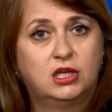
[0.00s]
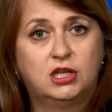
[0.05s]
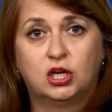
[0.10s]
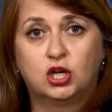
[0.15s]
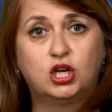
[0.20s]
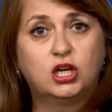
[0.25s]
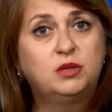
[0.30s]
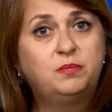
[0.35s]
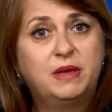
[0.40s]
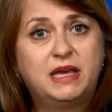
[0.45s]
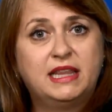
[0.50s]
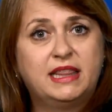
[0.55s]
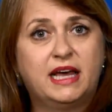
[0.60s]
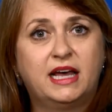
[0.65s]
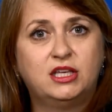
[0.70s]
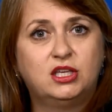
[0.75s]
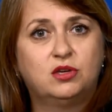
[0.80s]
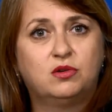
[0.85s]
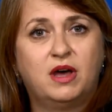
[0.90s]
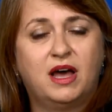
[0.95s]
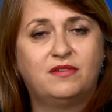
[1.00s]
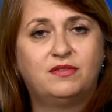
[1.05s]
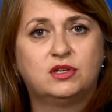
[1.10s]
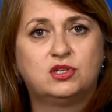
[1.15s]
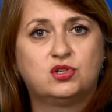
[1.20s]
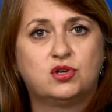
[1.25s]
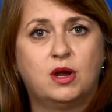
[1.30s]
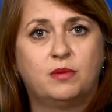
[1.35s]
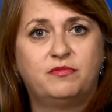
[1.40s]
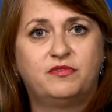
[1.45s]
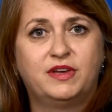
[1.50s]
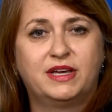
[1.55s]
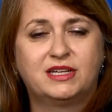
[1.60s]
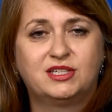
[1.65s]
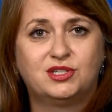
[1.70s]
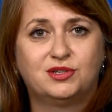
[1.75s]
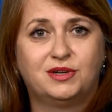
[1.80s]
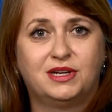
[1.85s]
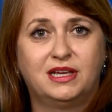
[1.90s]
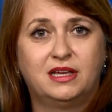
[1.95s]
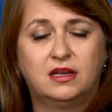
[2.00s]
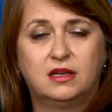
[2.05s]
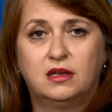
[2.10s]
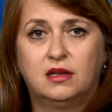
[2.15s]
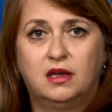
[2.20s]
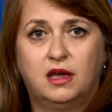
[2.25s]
It could be that you have a Trump victory